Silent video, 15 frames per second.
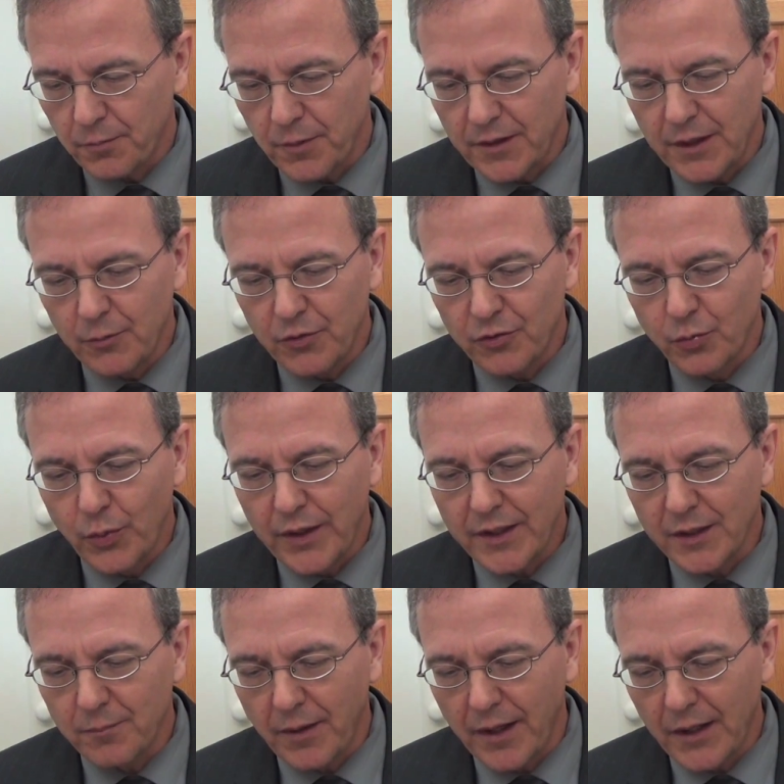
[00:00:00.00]
but he was
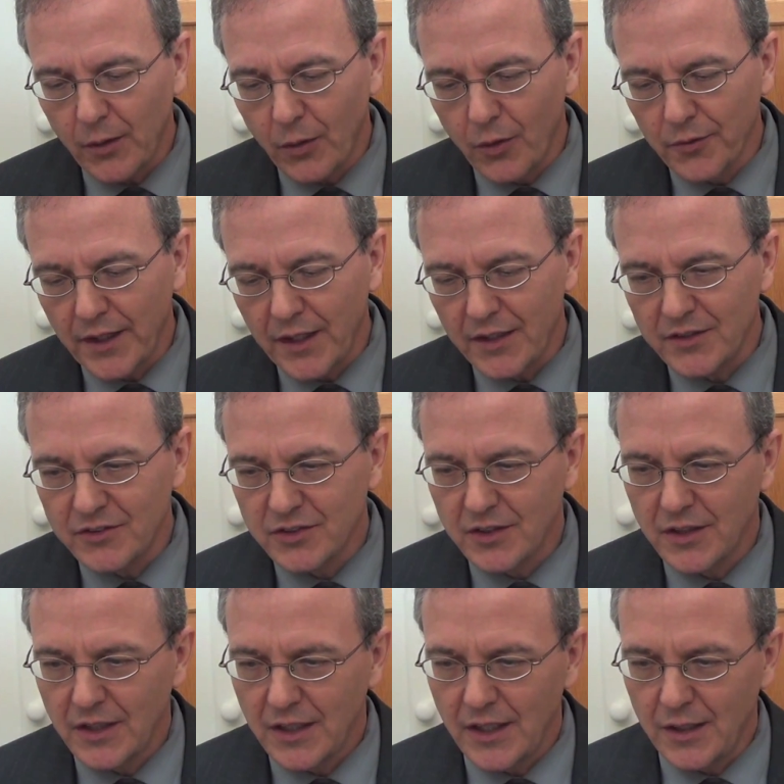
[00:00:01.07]
weakened by old age
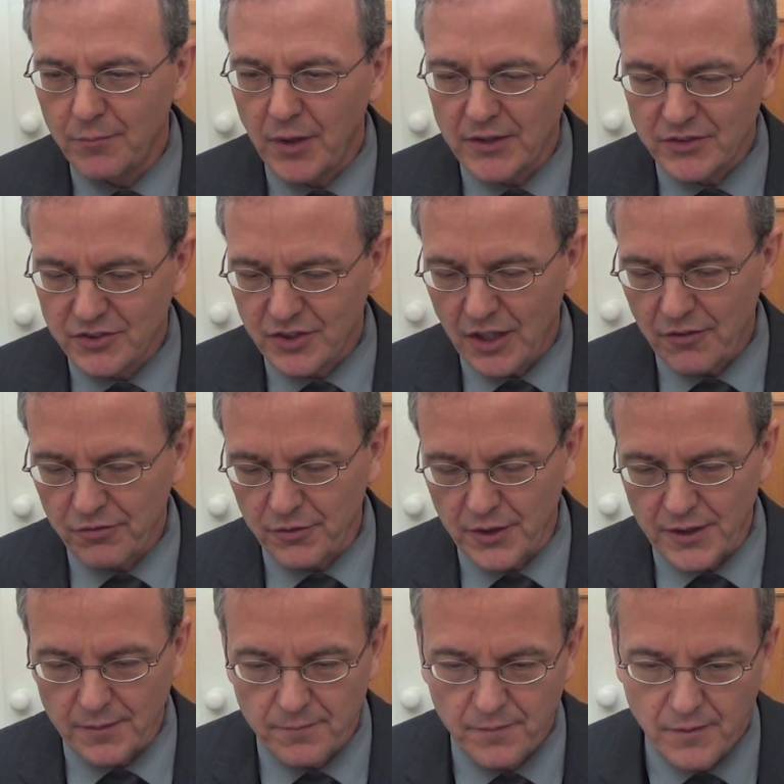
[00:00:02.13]
and much
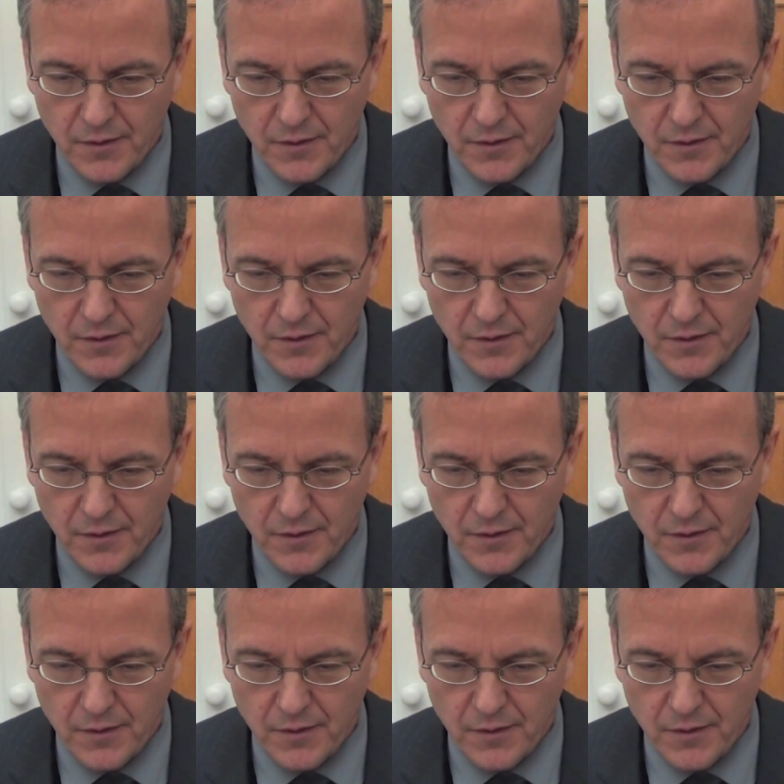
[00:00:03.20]
suffering.